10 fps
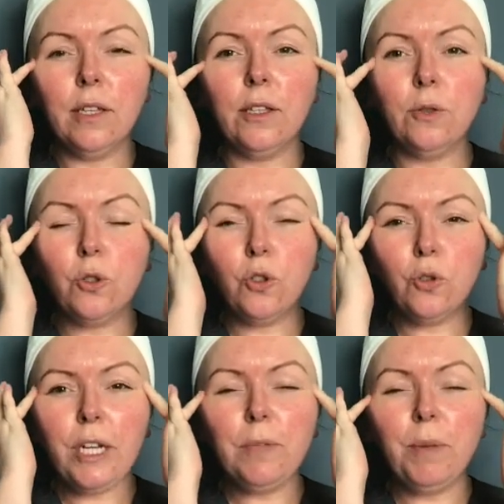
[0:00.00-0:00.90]
Your
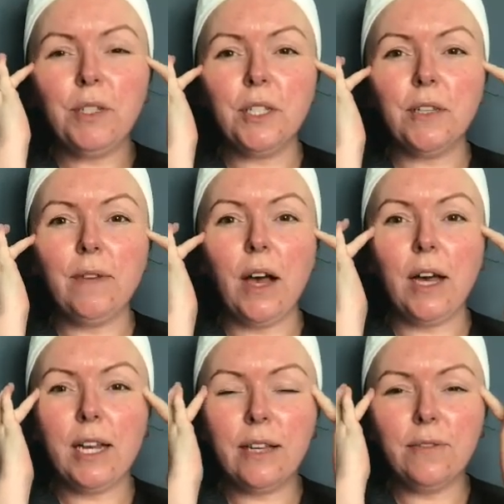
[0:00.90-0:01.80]
Stress Positive
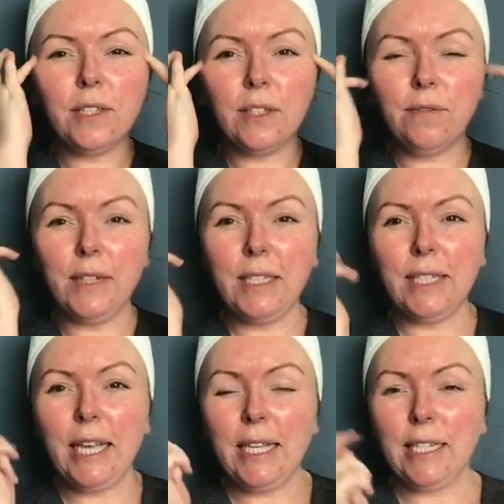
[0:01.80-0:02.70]
Eye Lift is a
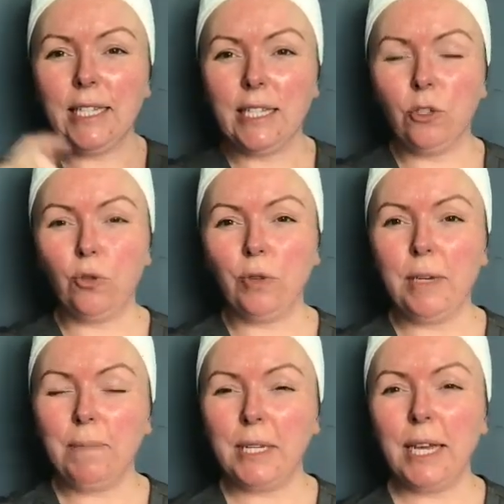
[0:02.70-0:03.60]
fantastic
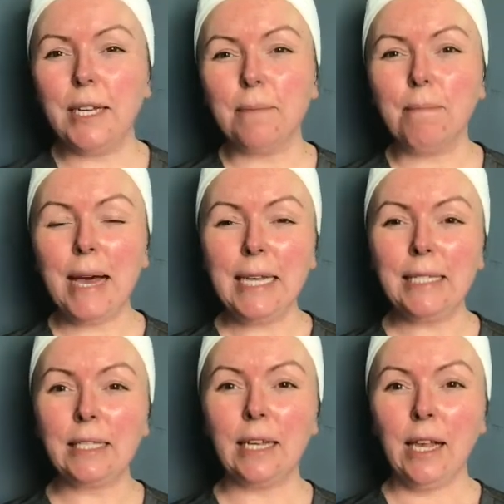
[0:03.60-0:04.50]
treatment and a
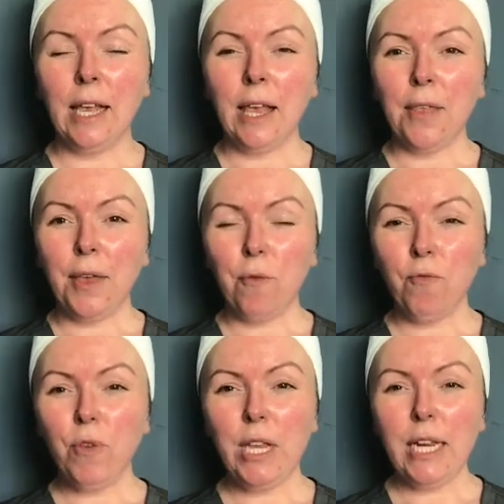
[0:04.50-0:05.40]
mask that
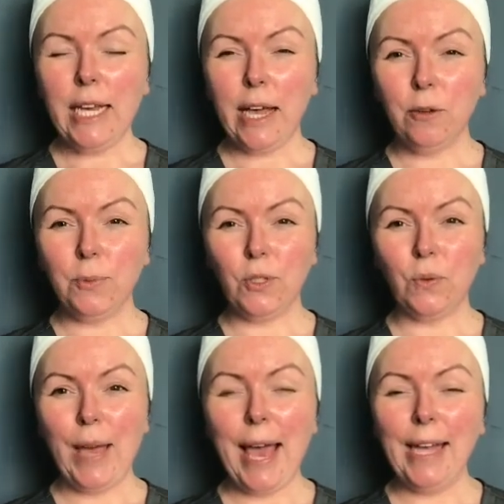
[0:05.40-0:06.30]
really helps to
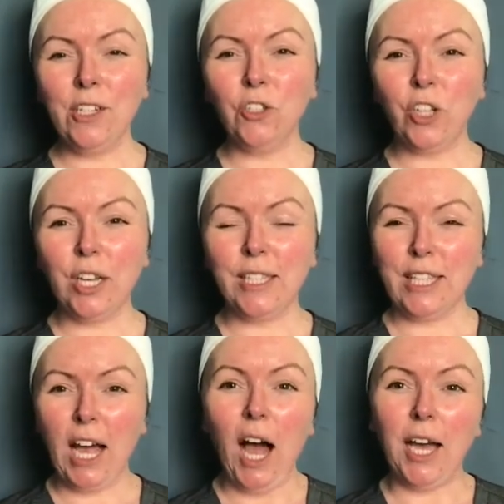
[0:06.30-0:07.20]
energize
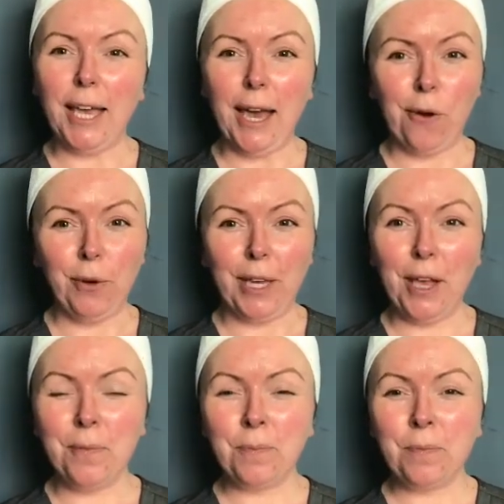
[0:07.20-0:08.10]
the eye area.
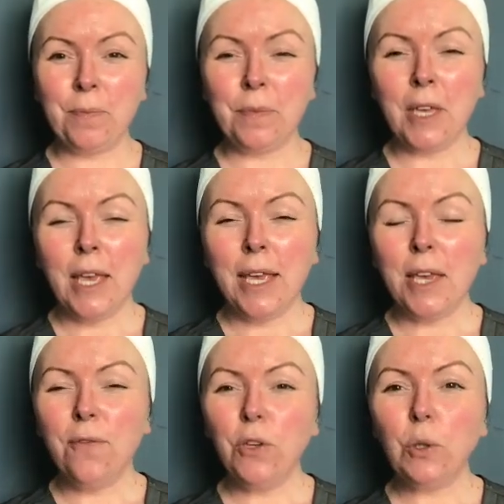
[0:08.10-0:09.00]

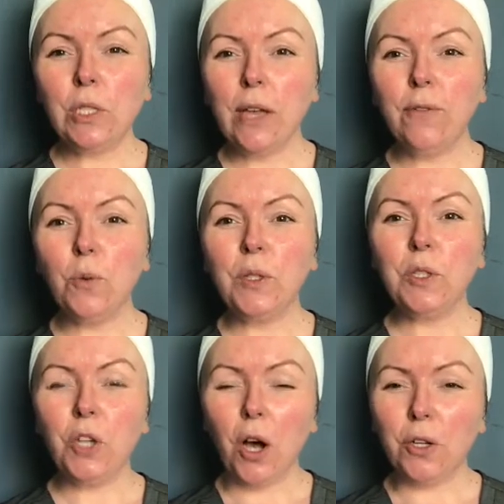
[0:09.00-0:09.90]
If you suffer with
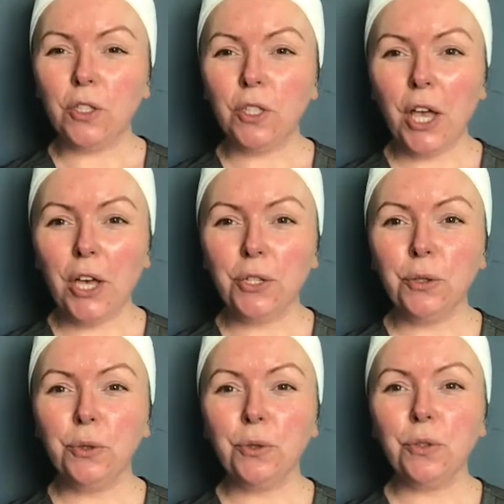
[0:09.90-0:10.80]
dark
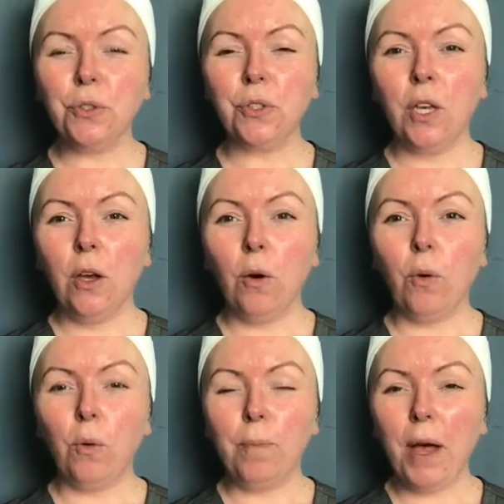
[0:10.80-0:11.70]
circles
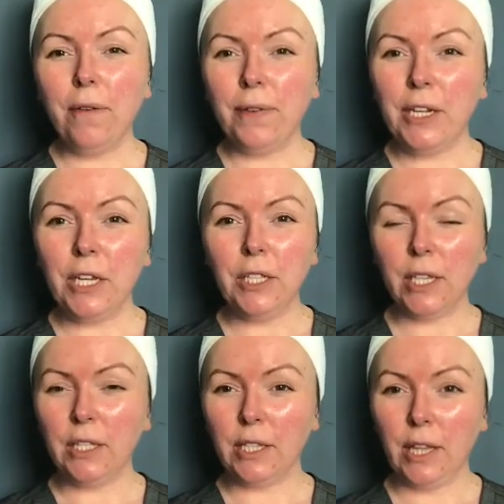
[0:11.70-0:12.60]
or puffiness
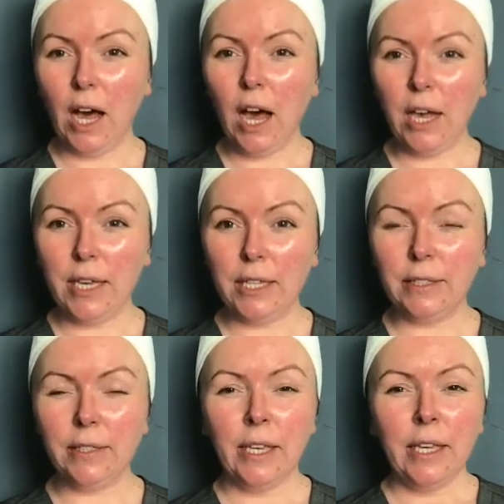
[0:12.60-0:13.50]
under the
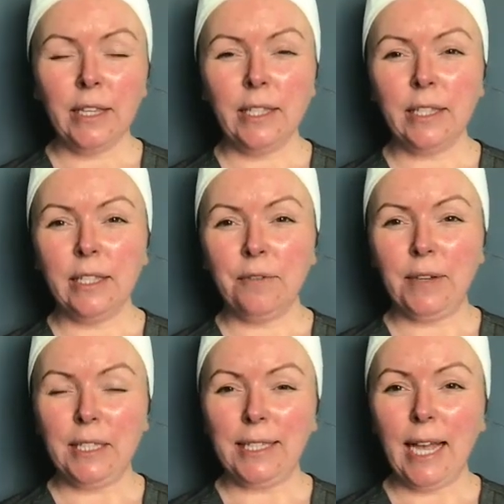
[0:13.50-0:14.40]
eyes, this is a
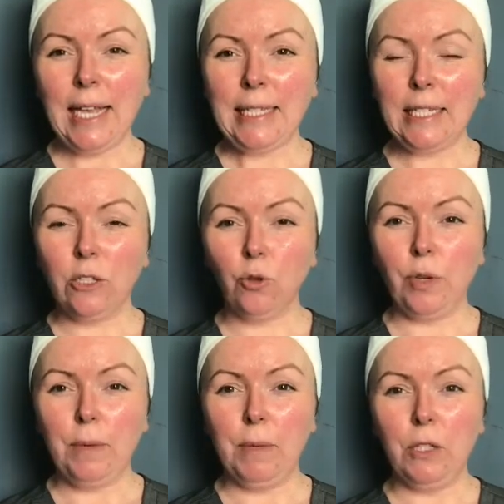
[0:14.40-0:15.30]
fantastic
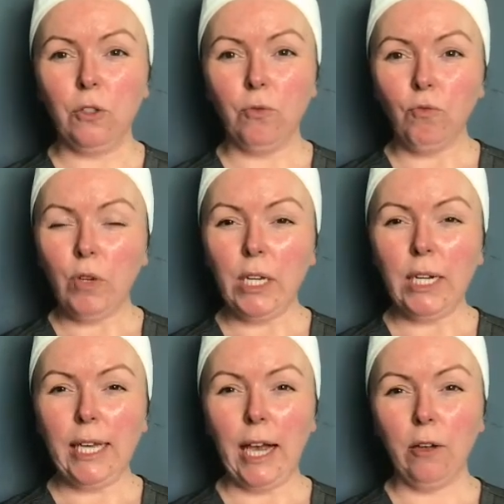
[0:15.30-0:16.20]
treatment to
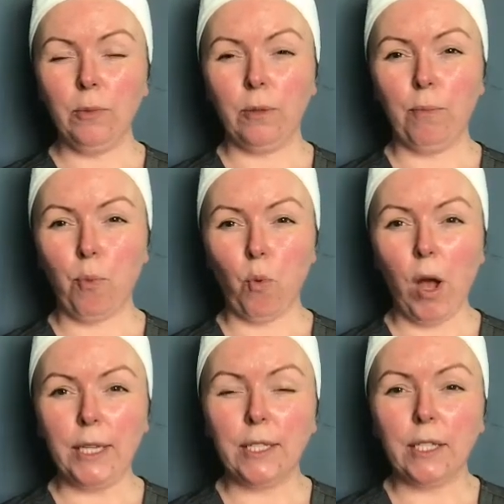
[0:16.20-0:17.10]
really help to
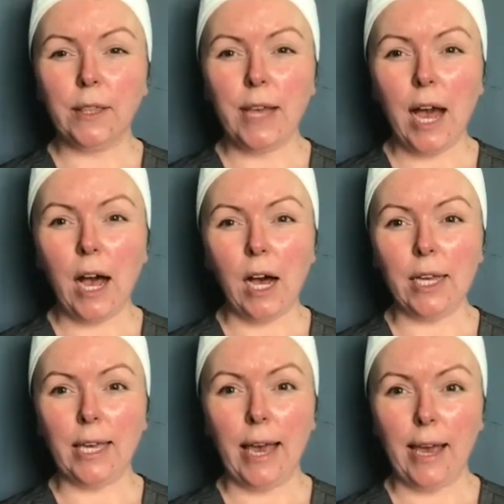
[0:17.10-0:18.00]
brighten that
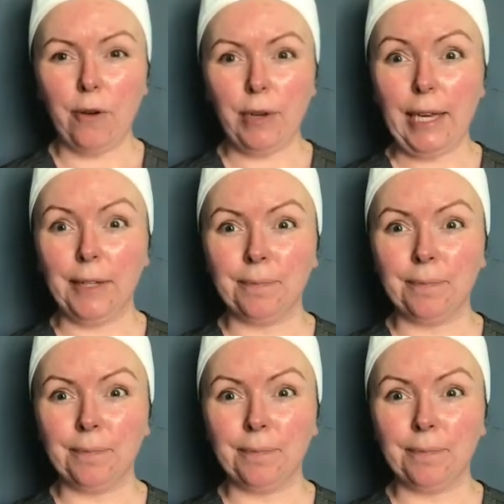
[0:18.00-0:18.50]
eye area.